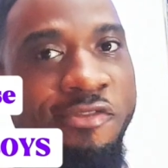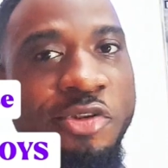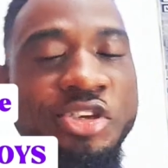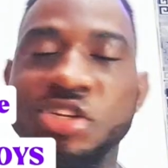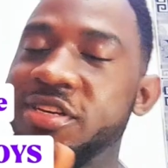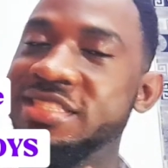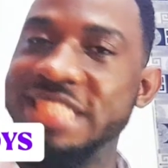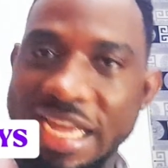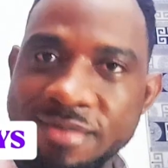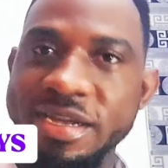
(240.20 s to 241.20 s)
video, you should
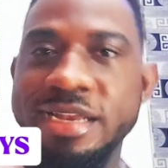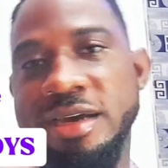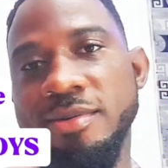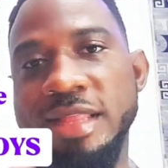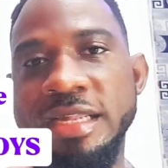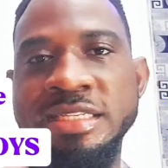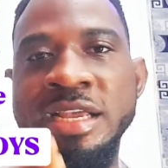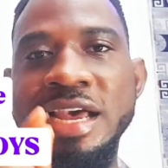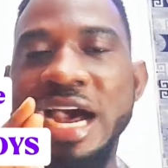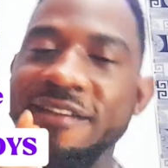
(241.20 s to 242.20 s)
understand by now that
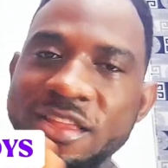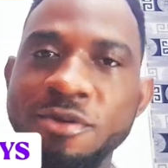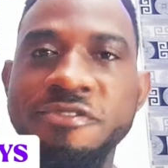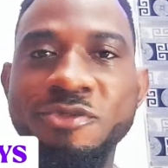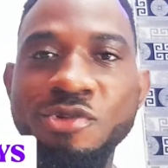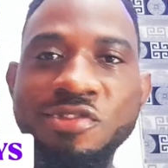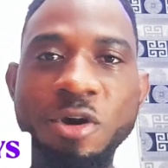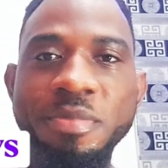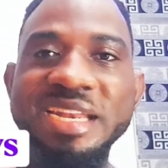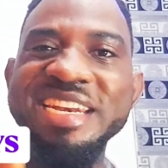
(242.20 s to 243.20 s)
after a full
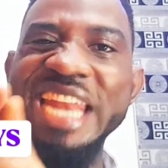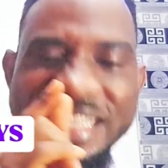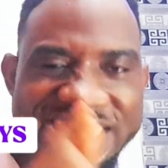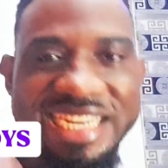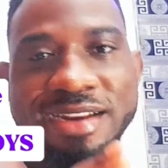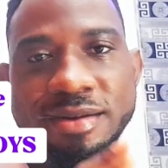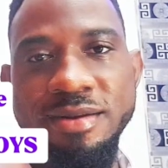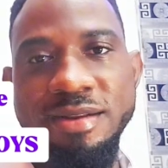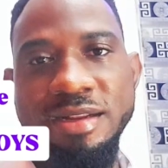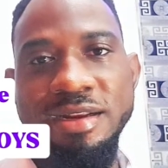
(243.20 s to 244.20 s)
stop, the next
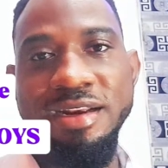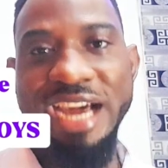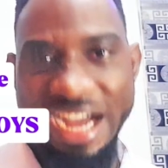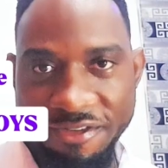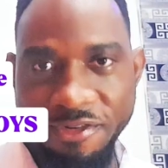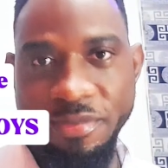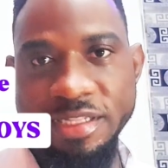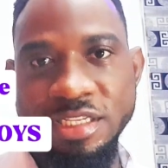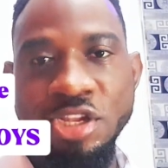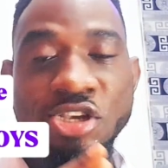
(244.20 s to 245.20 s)

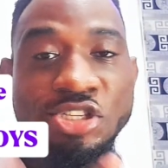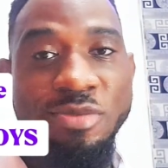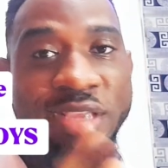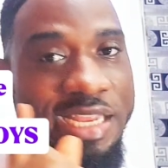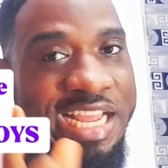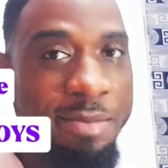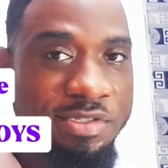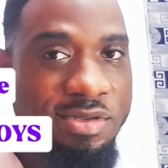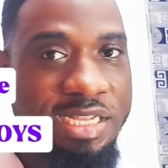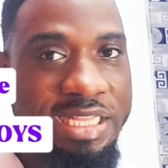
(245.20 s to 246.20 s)
alphabet should be in
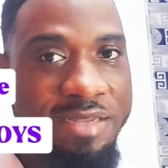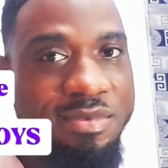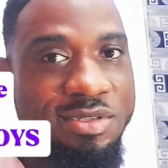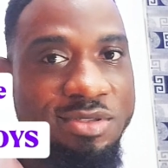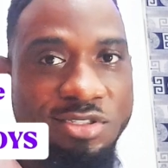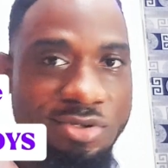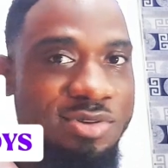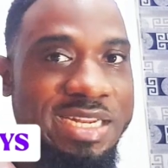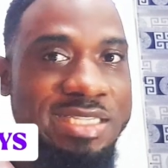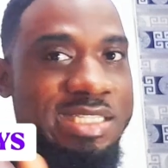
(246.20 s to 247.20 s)
capital letter. So
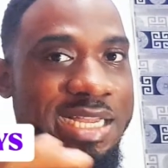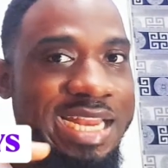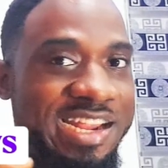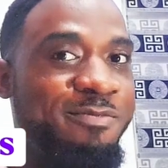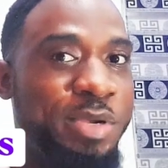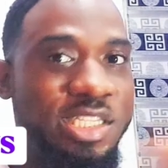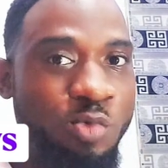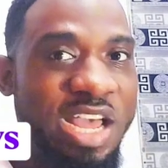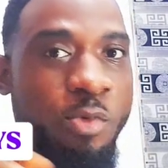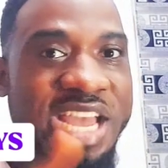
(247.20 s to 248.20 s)
that explains
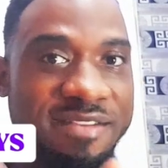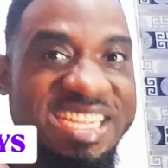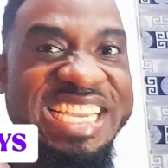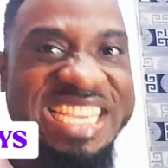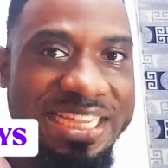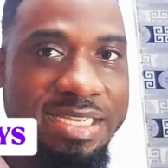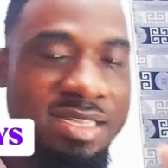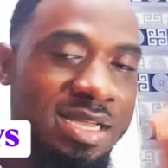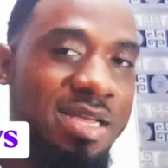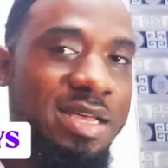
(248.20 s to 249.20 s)
why we have the
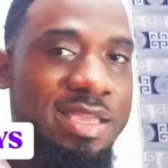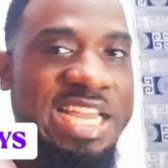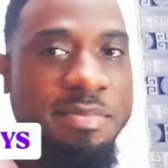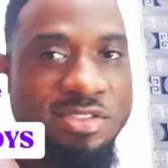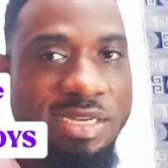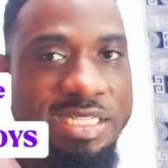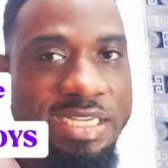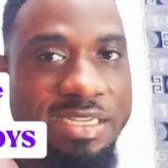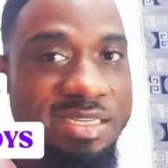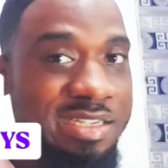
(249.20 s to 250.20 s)
he in capital
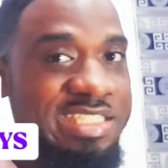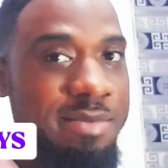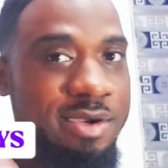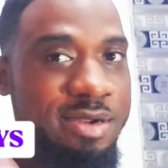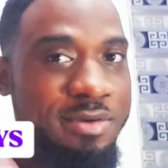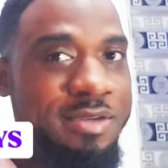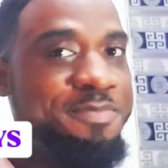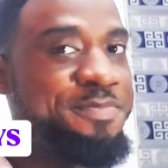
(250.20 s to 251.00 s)
letter this time around.